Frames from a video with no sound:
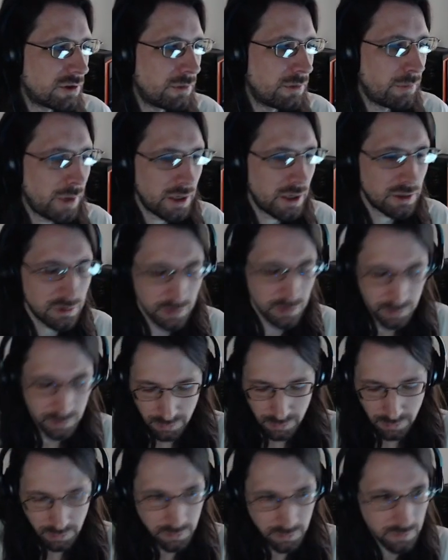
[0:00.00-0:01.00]
to make
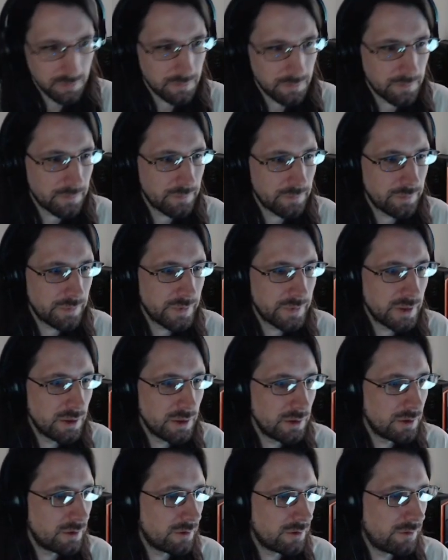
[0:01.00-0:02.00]
sure
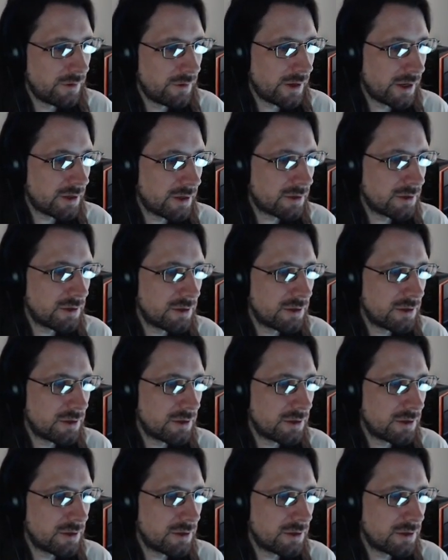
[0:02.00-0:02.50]
that it